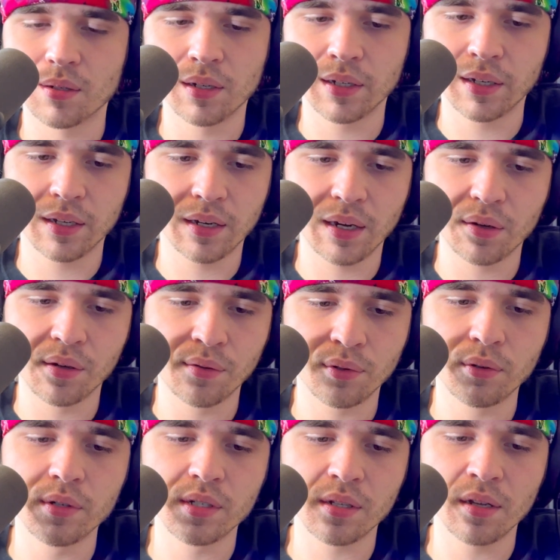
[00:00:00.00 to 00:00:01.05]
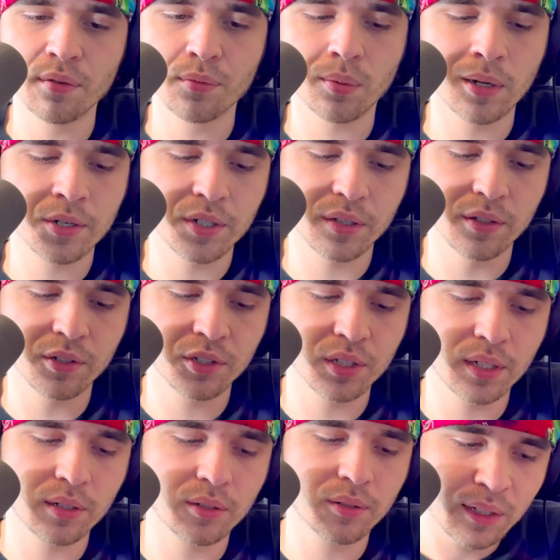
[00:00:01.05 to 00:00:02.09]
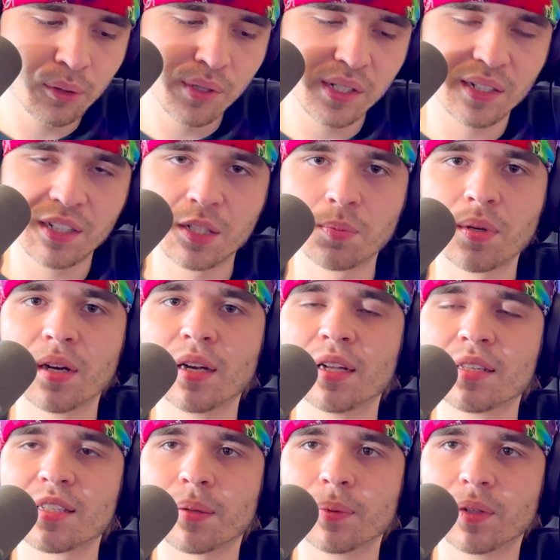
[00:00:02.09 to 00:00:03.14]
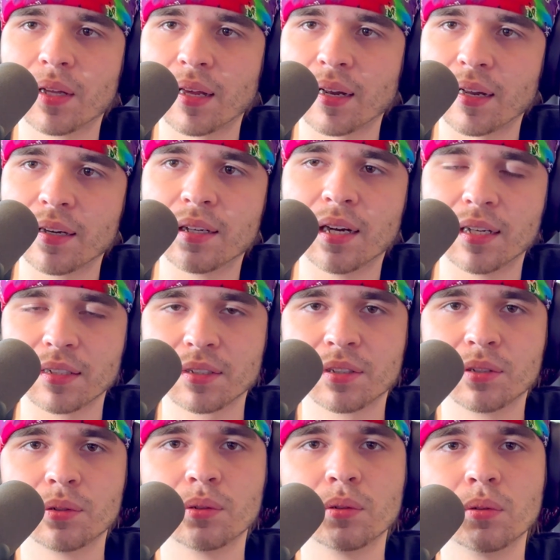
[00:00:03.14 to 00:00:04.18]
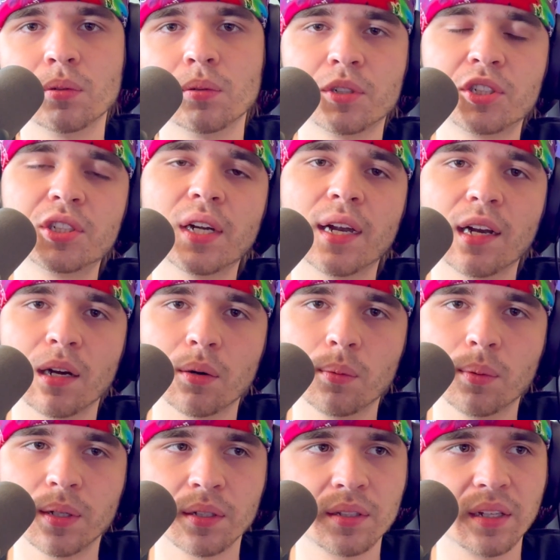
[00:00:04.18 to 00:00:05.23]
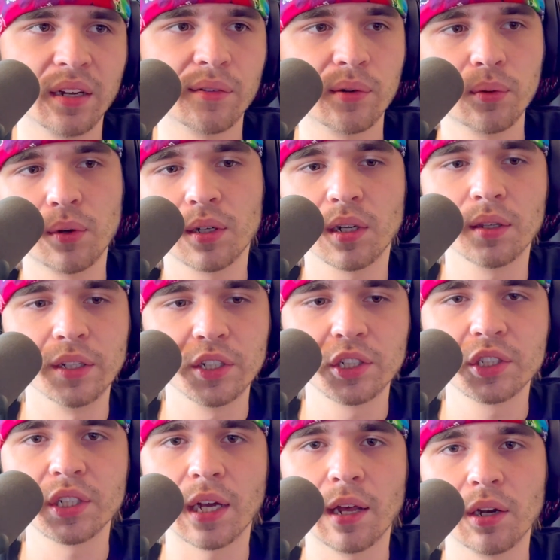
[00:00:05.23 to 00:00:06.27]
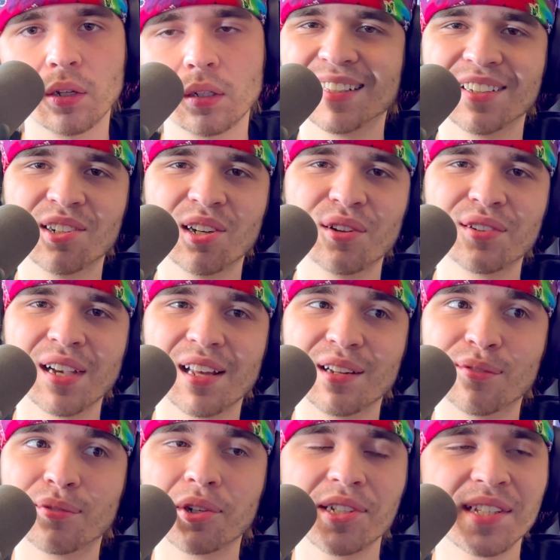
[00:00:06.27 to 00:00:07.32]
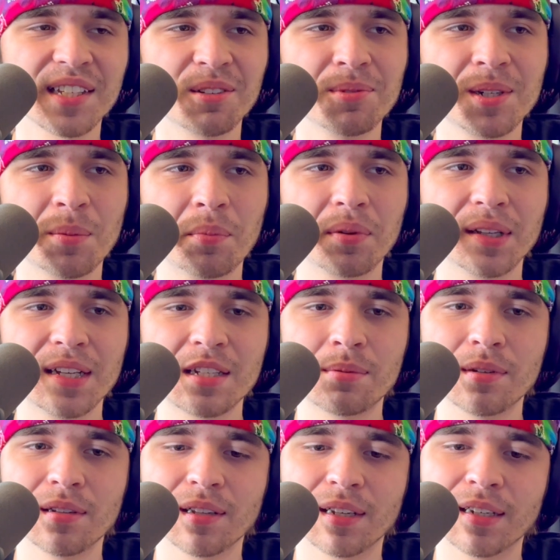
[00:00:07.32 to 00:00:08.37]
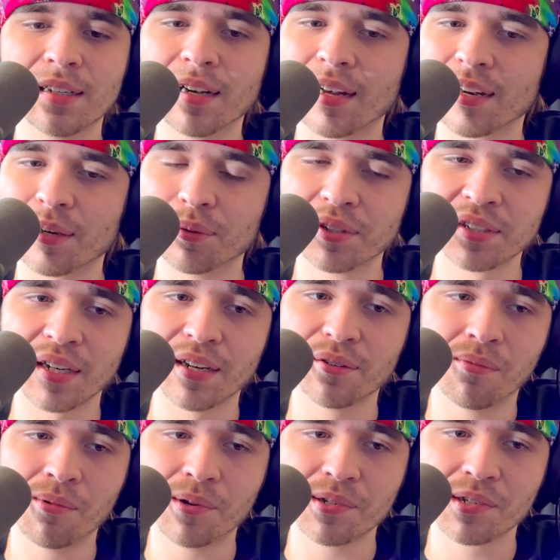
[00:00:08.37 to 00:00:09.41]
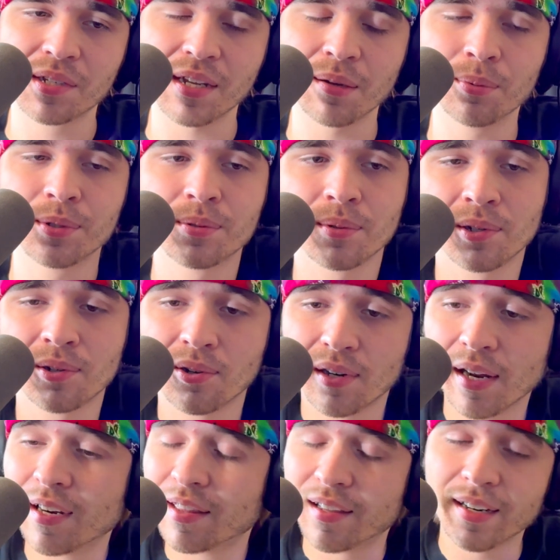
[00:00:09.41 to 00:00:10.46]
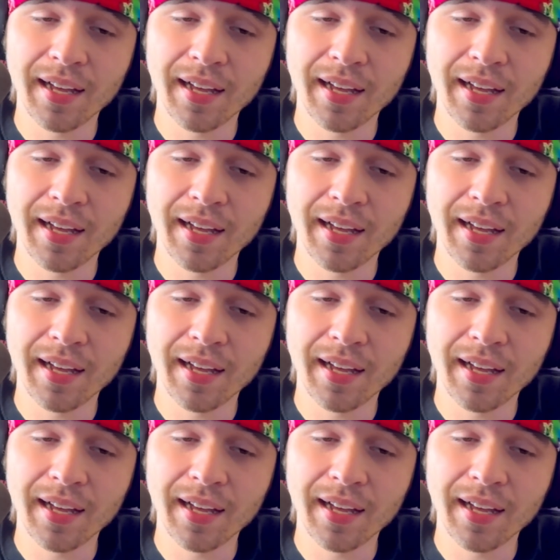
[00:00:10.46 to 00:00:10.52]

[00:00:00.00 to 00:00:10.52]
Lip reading: again, how I've always loved watching the show, it was an experience I'm glad I got to share with everyone on this channel. Though I've kind of voiced some complaints, being like, God, I wish I was able to record anything